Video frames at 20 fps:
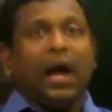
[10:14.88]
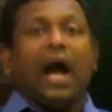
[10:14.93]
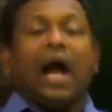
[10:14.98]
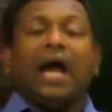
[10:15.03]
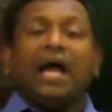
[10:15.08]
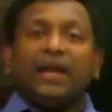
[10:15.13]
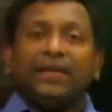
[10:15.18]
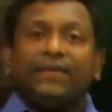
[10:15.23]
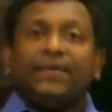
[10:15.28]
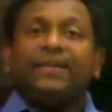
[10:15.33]

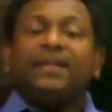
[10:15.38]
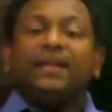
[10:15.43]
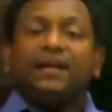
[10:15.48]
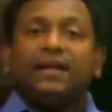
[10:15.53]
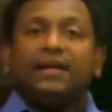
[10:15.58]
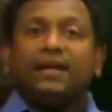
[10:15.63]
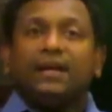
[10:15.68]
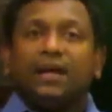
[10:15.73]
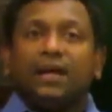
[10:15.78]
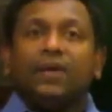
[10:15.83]

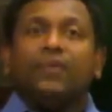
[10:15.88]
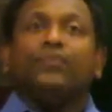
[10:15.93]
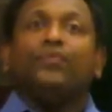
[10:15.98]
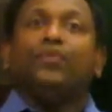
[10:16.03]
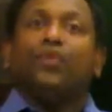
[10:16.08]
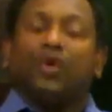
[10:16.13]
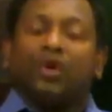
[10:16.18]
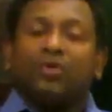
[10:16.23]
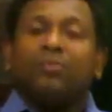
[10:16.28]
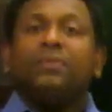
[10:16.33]
Ayurvedic
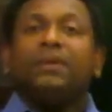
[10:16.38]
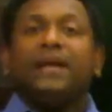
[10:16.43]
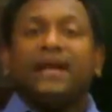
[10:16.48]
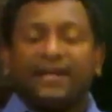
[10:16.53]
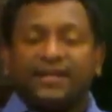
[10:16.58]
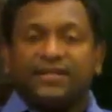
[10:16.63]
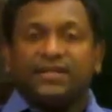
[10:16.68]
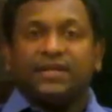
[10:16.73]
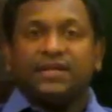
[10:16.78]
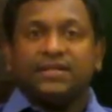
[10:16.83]

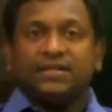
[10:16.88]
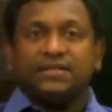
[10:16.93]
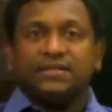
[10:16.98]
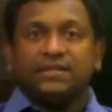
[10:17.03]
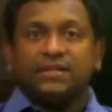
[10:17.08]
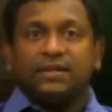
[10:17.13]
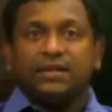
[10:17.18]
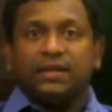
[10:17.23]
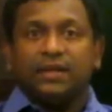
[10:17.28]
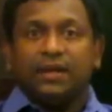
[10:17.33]

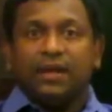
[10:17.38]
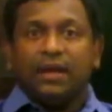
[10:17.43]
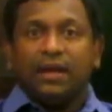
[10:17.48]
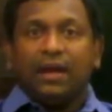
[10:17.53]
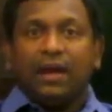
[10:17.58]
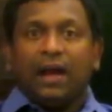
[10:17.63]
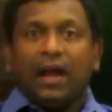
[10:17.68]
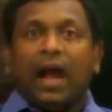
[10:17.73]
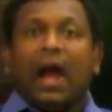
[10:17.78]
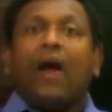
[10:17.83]
formulations
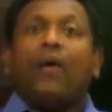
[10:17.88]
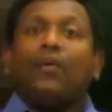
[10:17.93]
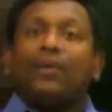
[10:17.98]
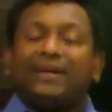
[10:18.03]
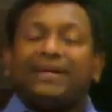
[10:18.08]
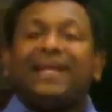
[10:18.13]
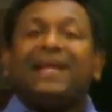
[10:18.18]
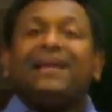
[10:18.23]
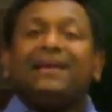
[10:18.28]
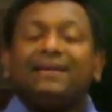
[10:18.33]

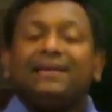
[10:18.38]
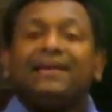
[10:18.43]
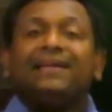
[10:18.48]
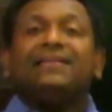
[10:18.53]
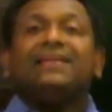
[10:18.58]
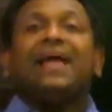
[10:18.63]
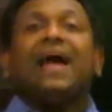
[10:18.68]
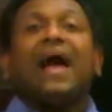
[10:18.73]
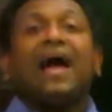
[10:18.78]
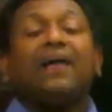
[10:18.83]
have dealt
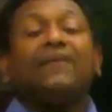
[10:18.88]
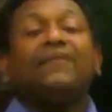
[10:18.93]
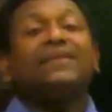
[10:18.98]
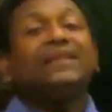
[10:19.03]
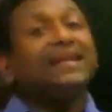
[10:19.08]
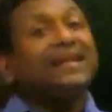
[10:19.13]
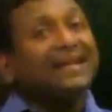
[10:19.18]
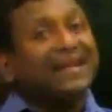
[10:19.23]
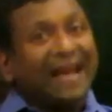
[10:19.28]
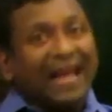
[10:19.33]
in the
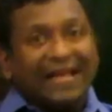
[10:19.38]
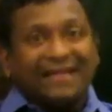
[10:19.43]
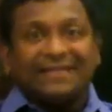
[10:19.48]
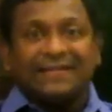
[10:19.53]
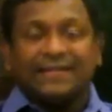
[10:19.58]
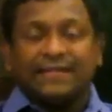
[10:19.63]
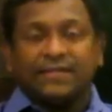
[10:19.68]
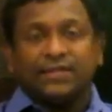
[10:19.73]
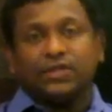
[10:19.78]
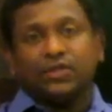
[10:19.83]
Ayurvedic
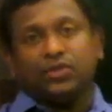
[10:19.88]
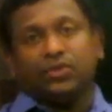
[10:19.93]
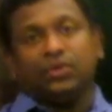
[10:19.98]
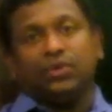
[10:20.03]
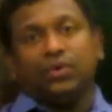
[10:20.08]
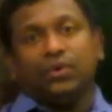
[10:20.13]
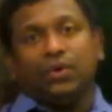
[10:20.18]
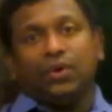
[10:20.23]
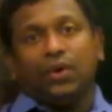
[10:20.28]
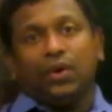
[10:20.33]
classics
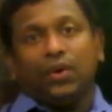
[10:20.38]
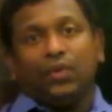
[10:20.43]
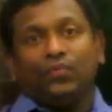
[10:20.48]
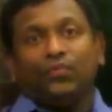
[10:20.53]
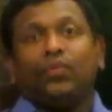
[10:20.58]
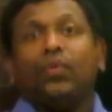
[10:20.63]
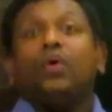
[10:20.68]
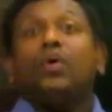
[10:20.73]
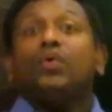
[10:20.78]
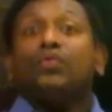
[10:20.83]

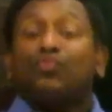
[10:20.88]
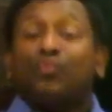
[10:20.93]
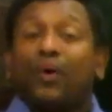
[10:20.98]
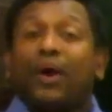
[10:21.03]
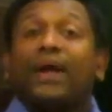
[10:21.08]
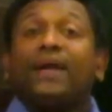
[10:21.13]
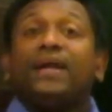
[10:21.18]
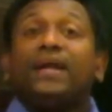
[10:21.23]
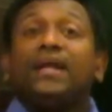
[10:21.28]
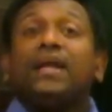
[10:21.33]
for
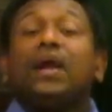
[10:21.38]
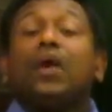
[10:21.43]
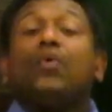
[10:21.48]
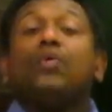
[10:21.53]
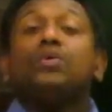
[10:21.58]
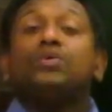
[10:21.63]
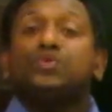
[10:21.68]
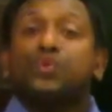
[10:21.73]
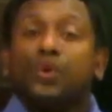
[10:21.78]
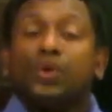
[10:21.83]
finding
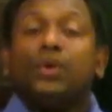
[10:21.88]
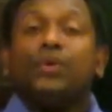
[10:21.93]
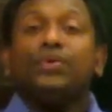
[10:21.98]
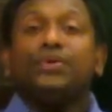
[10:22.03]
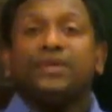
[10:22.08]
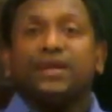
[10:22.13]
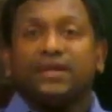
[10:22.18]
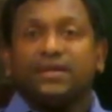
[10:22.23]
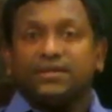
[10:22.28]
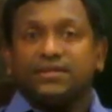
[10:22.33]
out
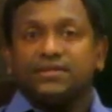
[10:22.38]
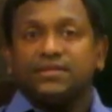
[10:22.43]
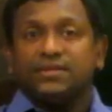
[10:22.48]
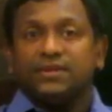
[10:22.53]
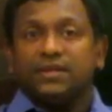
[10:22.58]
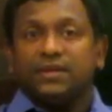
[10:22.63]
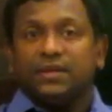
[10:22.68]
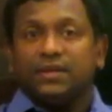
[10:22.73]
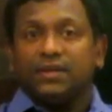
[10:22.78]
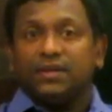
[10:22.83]
solutions